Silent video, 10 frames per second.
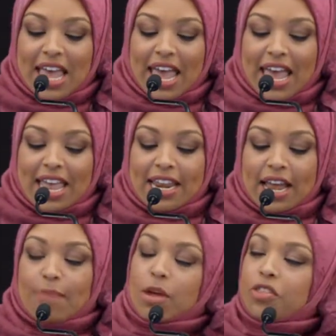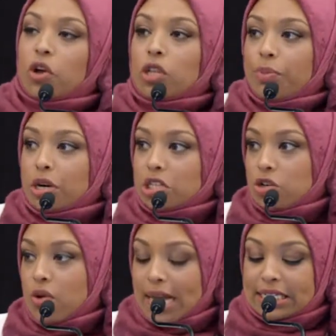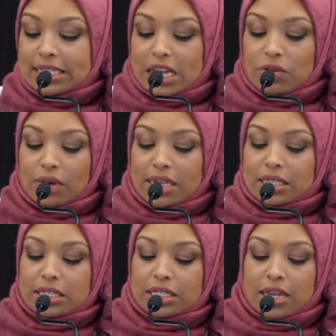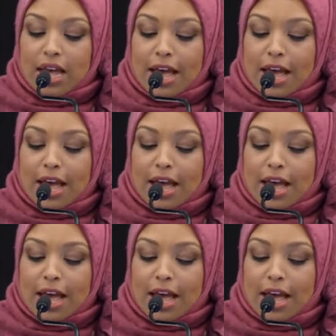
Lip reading: And I'm not the only person who had to take risks.